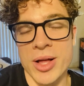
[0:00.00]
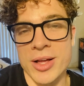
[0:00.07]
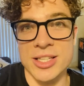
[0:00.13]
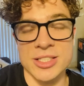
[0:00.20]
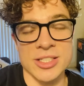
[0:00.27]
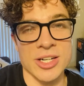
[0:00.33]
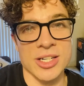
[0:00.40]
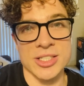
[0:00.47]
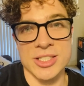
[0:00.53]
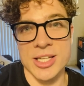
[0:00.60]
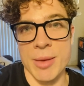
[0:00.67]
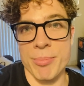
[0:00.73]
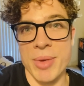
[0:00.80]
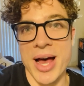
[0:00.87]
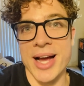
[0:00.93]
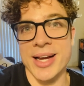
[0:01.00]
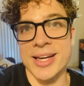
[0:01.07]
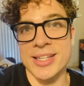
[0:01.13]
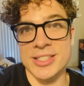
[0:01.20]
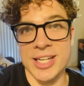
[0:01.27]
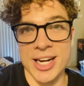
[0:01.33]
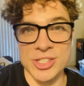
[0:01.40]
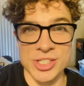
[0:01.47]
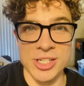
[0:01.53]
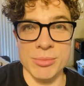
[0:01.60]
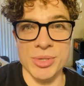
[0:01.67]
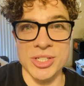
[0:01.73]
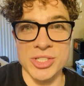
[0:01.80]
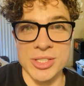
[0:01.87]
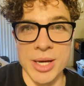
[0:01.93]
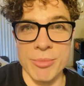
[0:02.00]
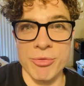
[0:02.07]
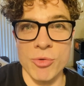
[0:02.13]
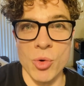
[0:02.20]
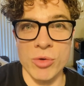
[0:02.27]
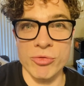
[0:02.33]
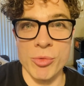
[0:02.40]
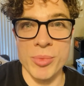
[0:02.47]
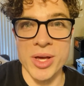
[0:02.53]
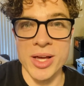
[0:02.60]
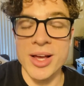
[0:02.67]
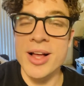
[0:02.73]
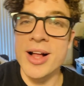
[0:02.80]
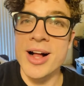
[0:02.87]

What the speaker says: This is not a step back. It's actually a big step forward for me.